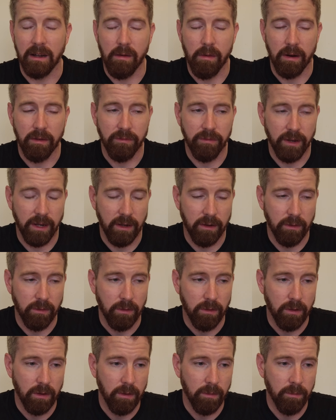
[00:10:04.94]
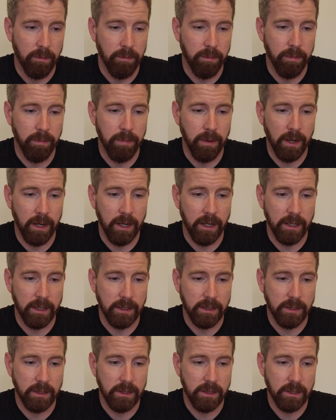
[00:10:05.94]
how I feel.
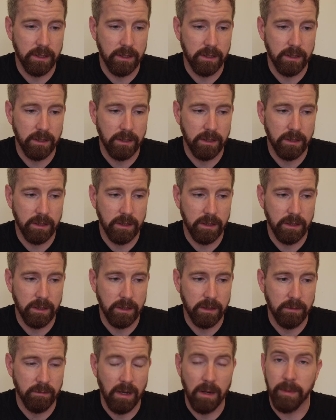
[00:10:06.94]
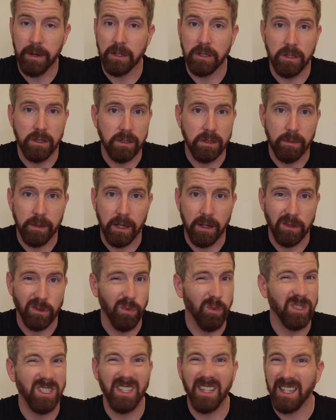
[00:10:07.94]
But maybe I should do something else.
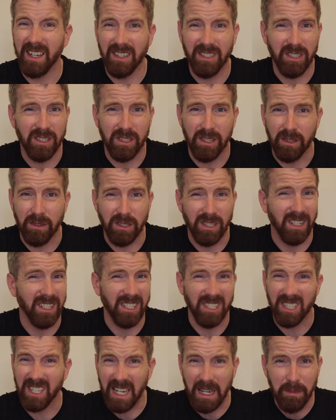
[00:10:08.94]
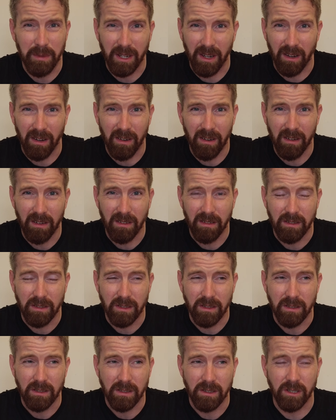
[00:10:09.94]
What do you think I should do? Should I just keep the car?
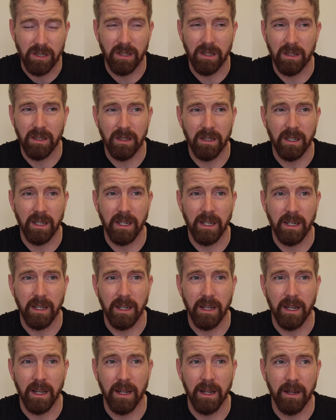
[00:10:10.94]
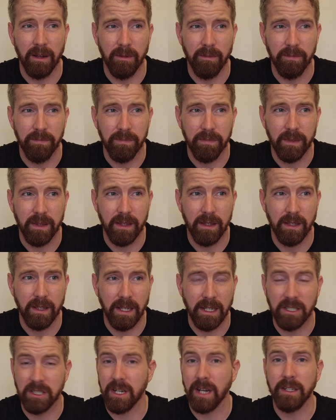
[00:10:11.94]
Should I
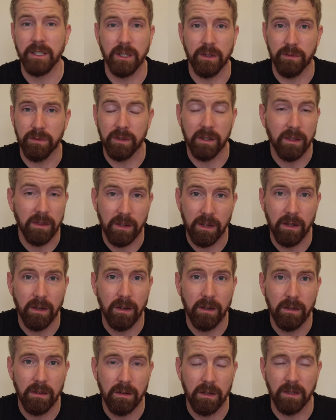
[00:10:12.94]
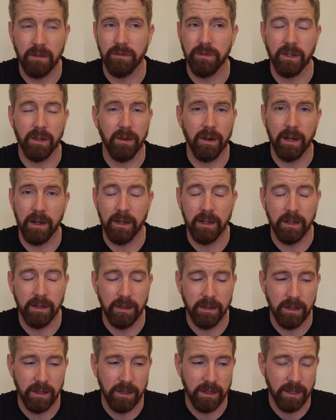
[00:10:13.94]
exchange it for another car and figure out
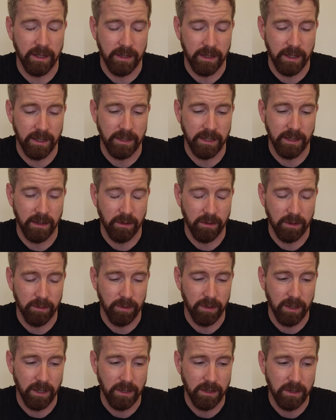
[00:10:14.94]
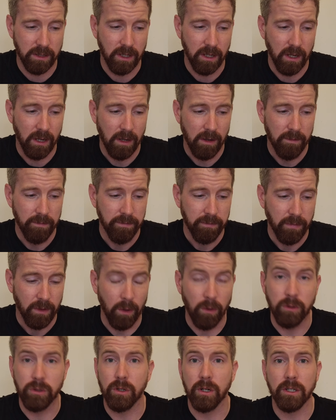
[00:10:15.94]
a deal on the price?
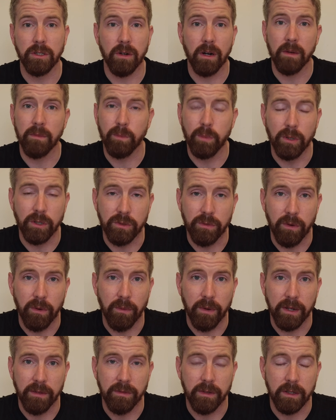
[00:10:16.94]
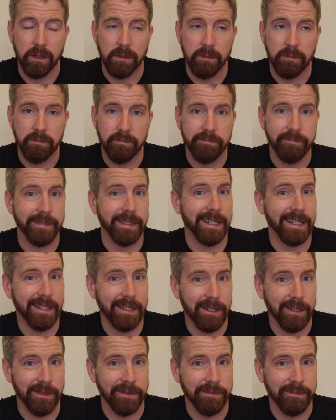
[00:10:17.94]
Or should I try and push for a refund? I don't